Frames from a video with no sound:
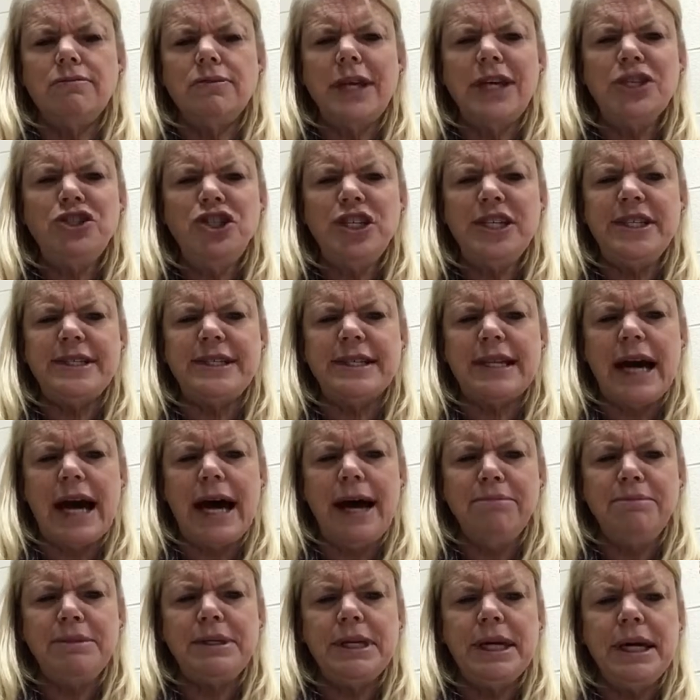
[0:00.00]
Then she
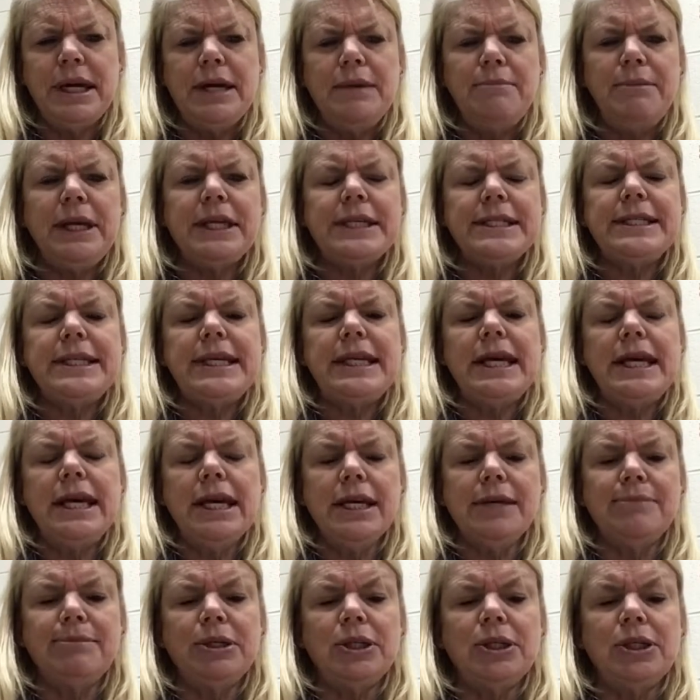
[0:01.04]
stopped because the
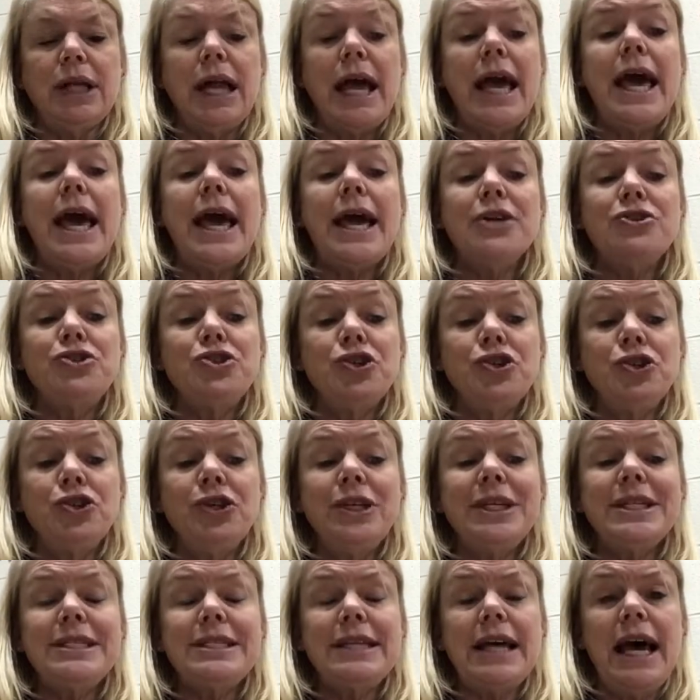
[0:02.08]
animal had
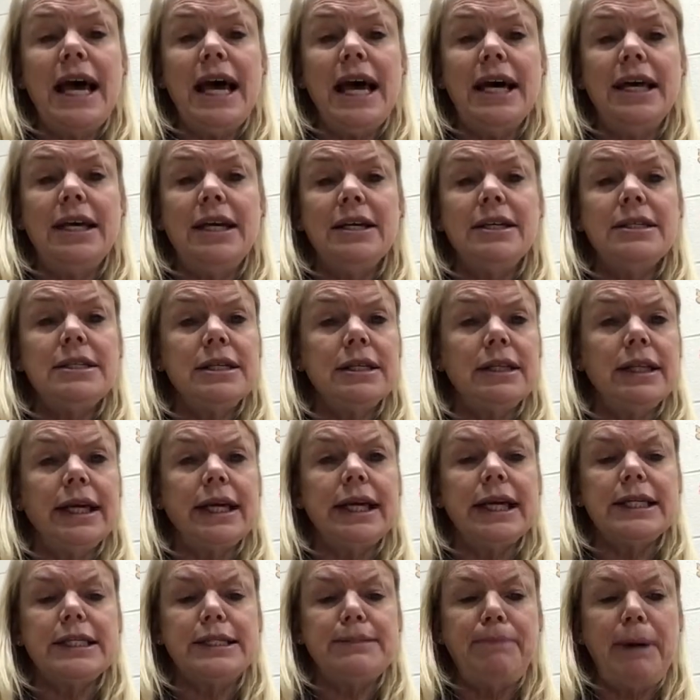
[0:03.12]
turned its head to
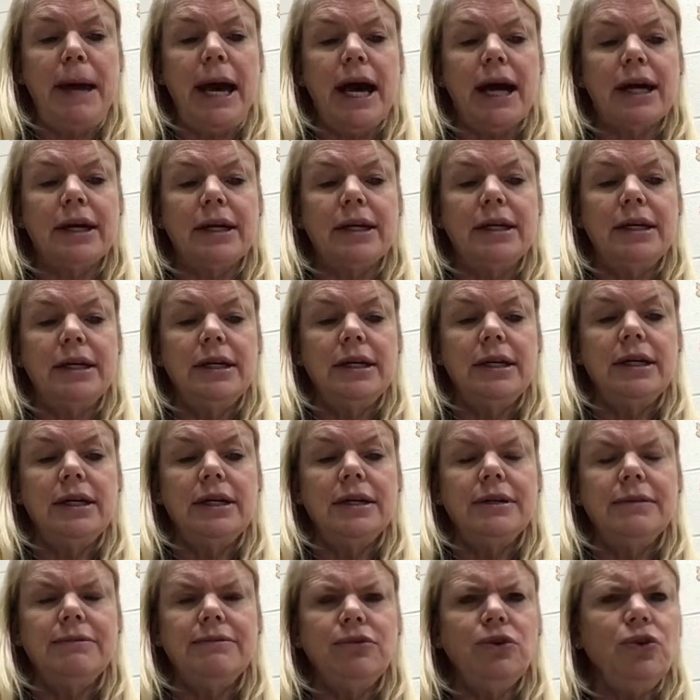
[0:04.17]
lick its back.
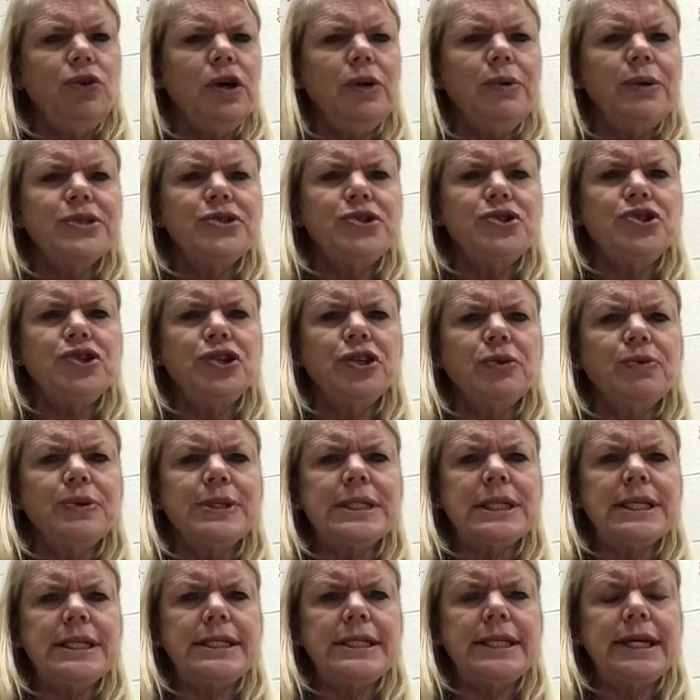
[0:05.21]
Flora wasn't sure it
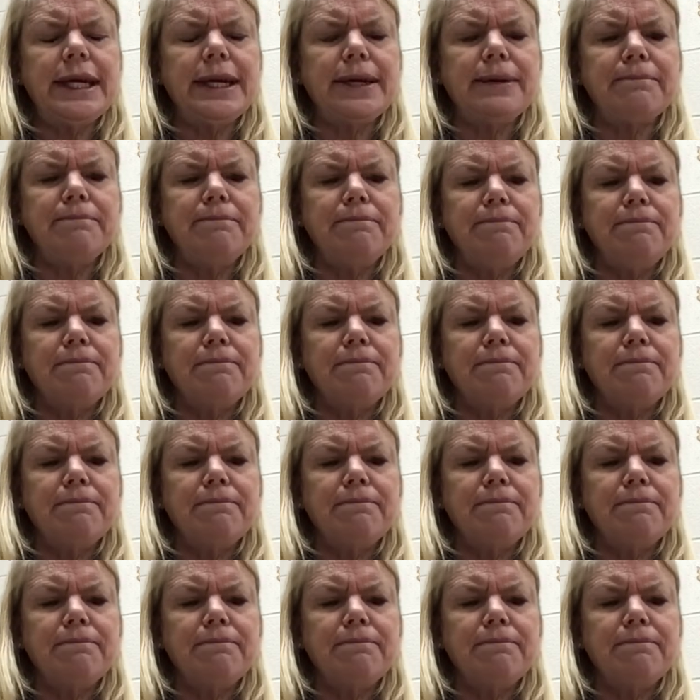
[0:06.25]
was listening.